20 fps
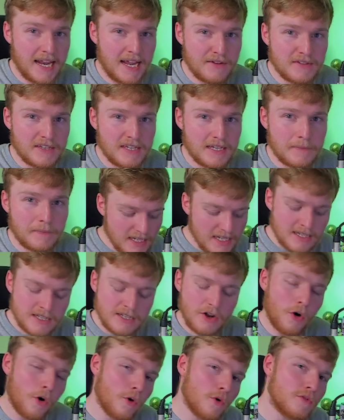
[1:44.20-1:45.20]
NFT. This isn't
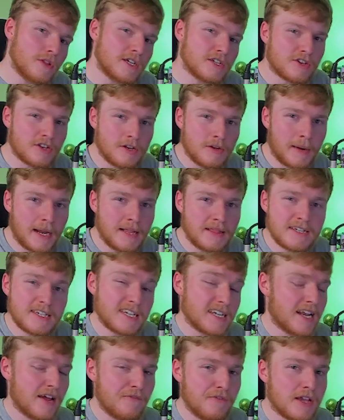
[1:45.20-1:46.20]
all that's going to bring the
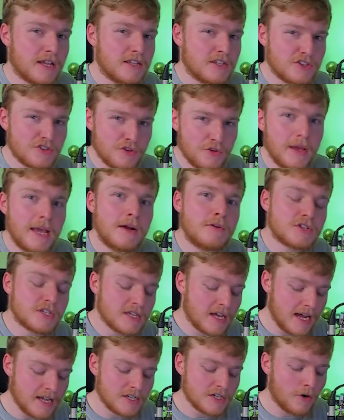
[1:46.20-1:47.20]
significance to
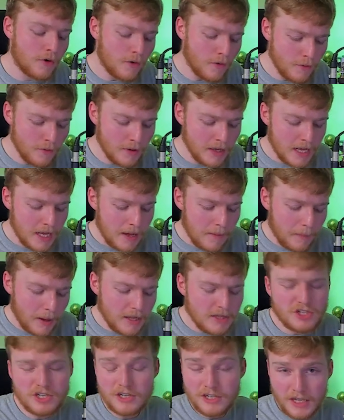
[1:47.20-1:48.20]
Elsa as a whole,
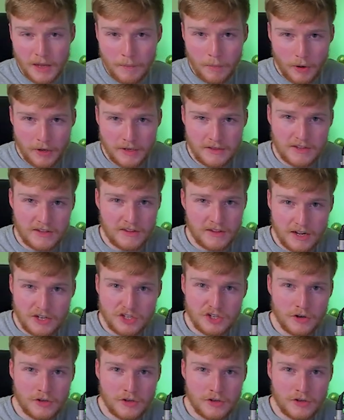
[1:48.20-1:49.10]
but just a point to touch